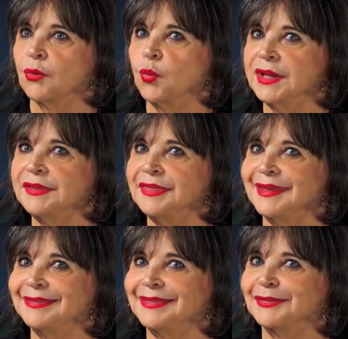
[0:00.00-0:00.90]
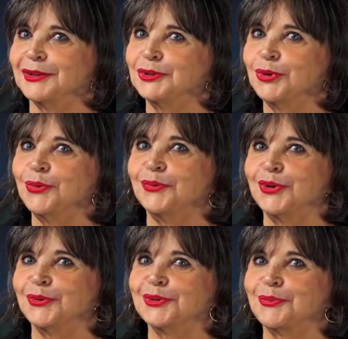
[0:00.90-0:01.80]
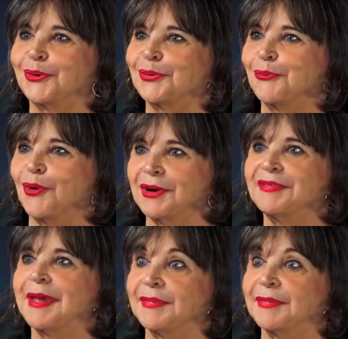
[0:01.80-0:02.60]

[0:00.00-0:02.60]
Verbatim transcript: We think that the two of you is worth one of